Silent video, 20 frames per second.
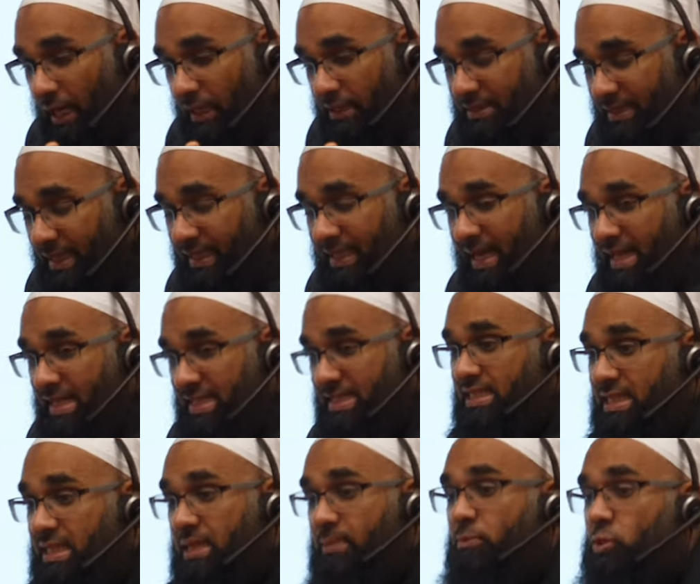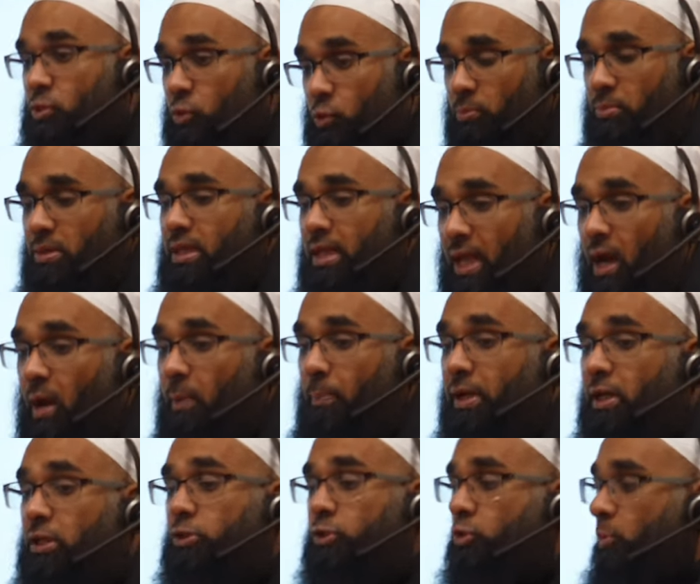say that it seems to me, it
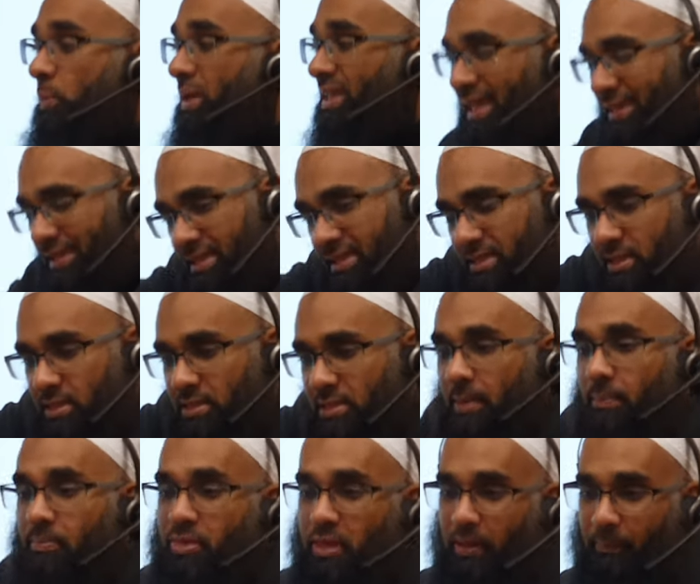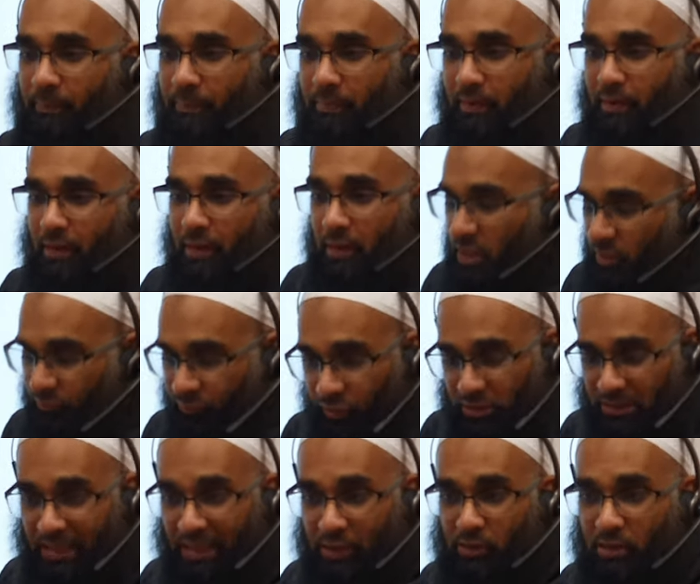appears to me that this is the same thing. This
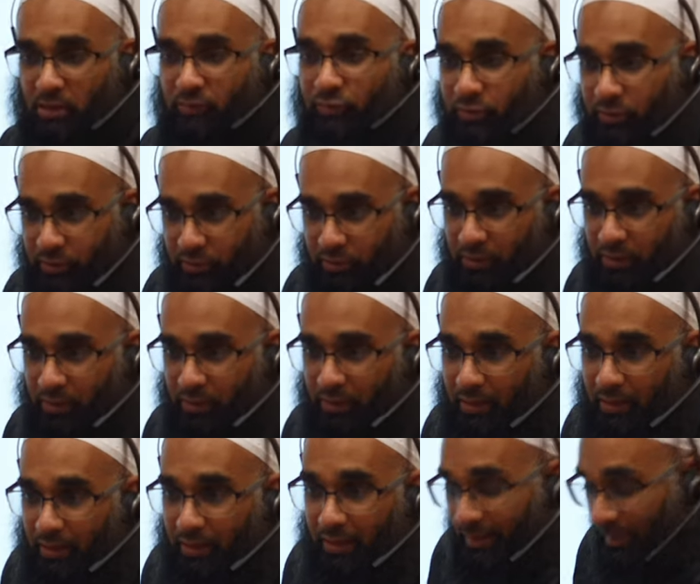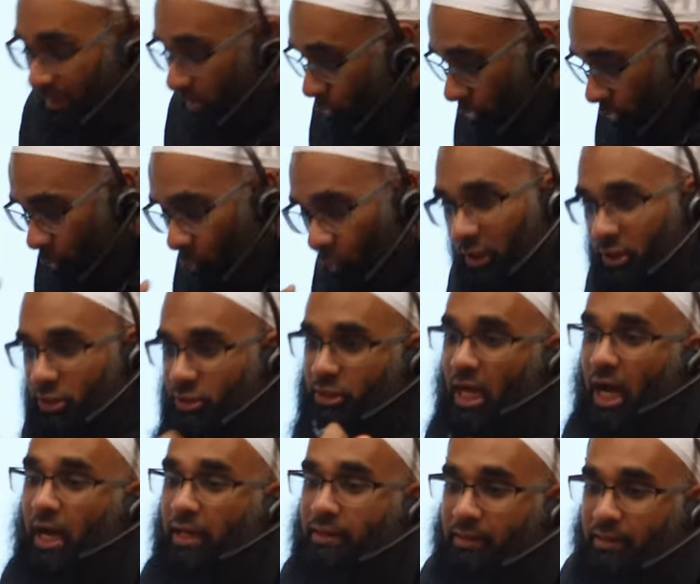verse linked to this verse. They do their own
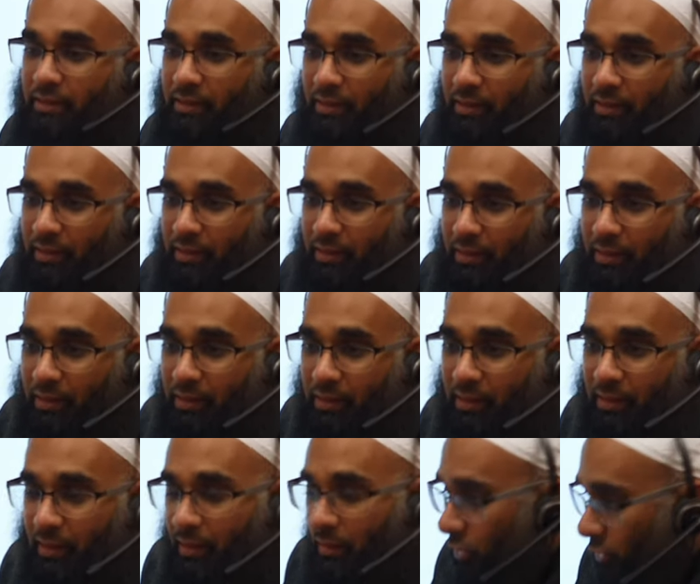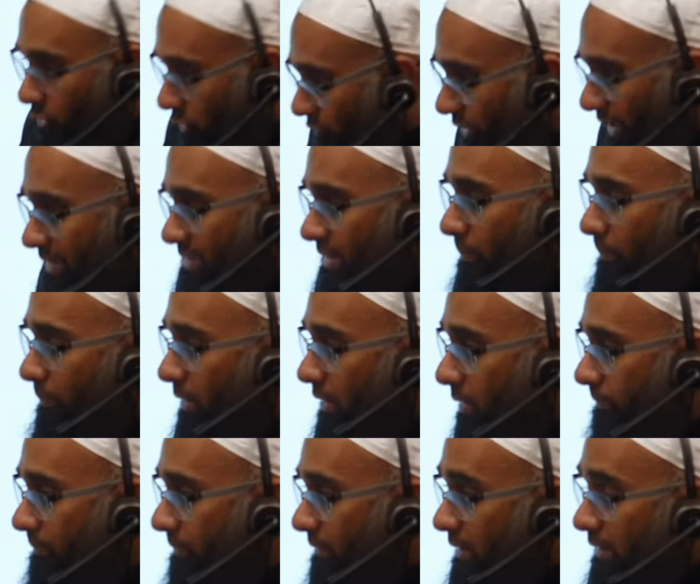ijtihad. So, for
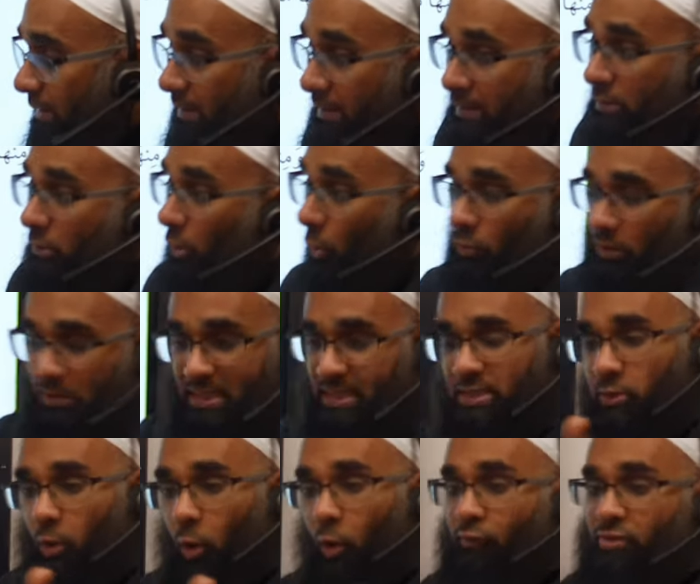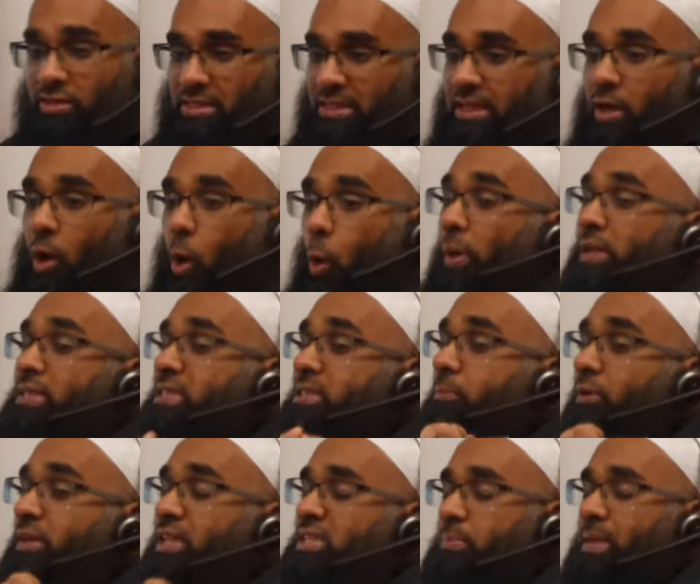example, now, this is obviously when
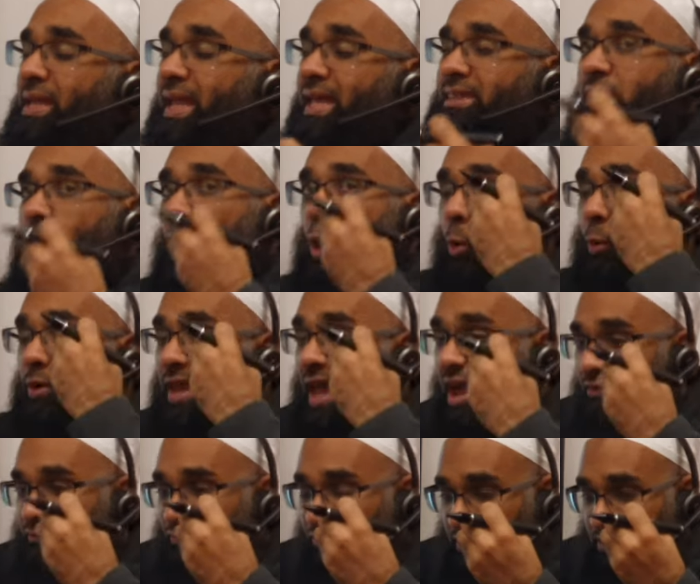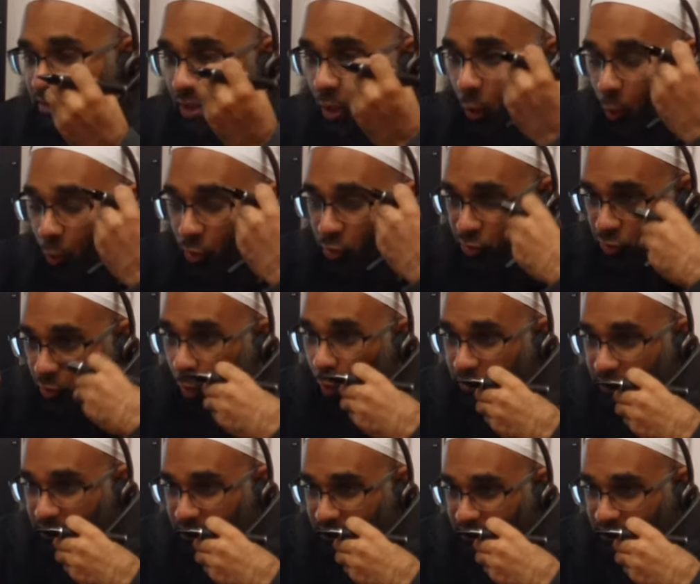somebody is making their own effort, their own
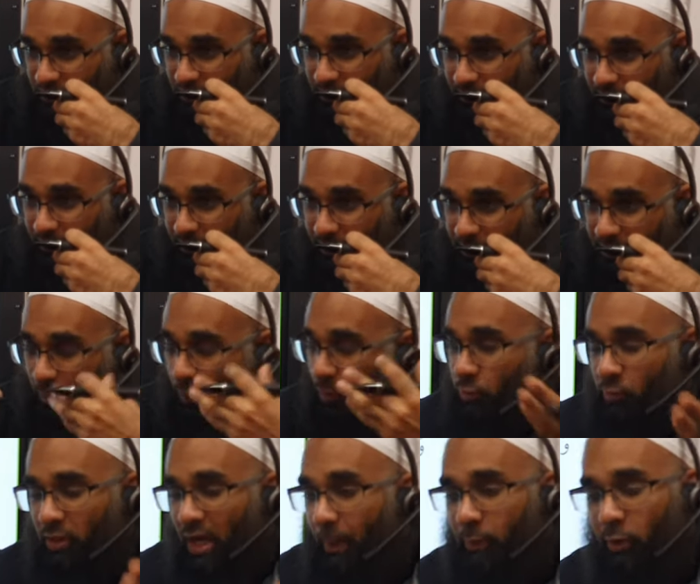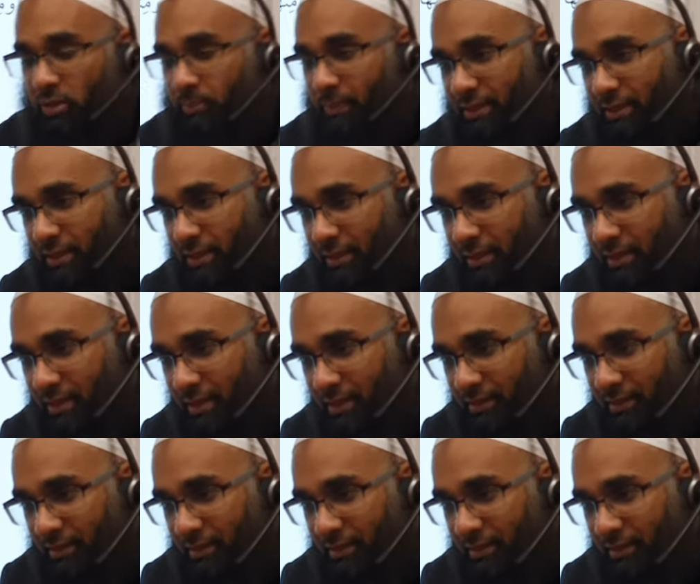thoughts, then what's going to happen automatically?